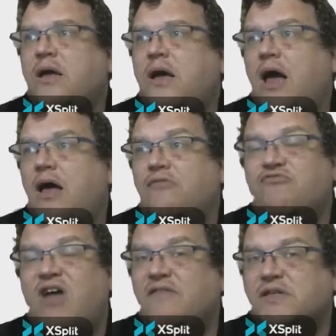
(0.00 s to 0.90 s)
and
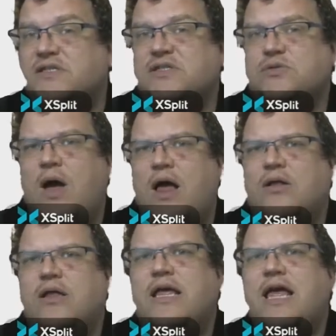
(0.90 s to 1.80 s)
relevance as well,